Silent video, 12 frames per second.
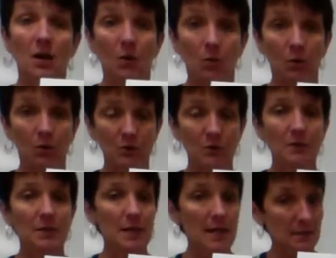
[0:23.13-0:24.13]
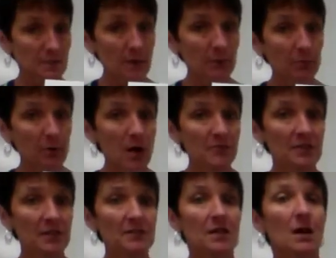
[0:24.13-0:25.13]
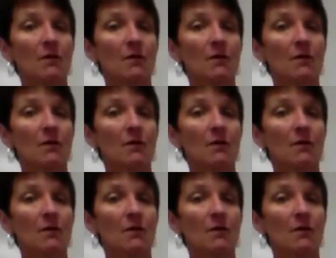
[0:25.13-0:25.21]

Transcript: What we're doing today is about the process